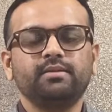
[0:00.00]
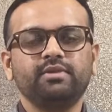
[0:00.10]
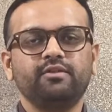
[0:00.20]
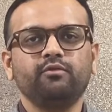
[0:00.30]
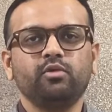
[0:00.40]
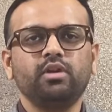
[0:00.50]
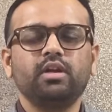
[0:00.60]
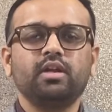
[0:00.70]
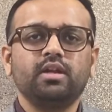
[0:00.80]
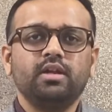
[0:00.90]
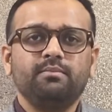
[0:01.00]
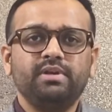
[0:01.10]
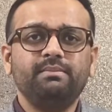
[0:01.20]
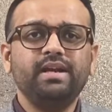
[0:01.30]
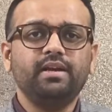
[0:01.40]
number 4
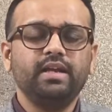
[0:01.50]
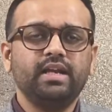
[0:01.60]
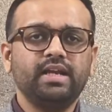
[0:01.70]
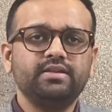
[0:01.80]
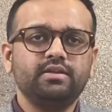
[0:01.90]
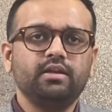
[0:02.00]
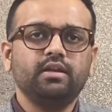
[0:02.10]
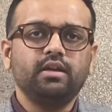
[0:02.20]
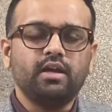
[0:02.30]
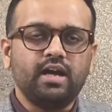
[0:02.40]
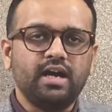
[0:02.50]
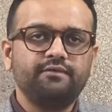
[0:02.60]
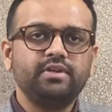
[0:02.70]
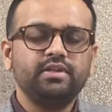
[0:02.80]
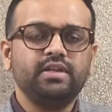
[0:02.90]
Payment realized
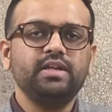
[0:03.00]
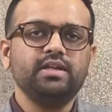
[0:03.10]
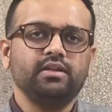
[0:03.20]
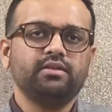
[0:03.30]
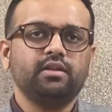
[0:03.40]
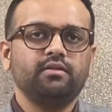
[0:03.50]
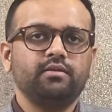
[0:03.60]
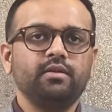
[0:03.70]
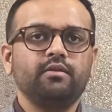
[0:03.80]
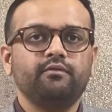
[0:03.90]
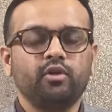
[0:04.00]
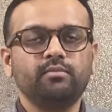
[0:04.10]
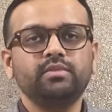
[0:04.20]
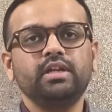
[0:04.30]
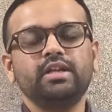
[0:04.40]
after 3 years
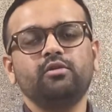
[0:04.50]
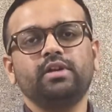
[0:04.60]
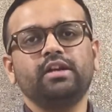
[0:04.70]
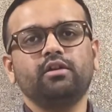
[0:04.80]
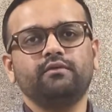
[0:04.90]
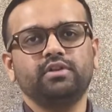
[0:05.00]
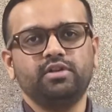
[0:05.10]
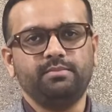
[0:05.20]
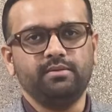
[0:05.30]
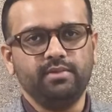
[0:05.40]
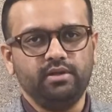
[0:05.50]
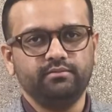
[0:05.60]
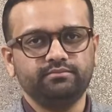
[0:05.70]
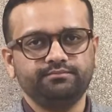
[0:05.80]
from the LEO date of the shipping bill.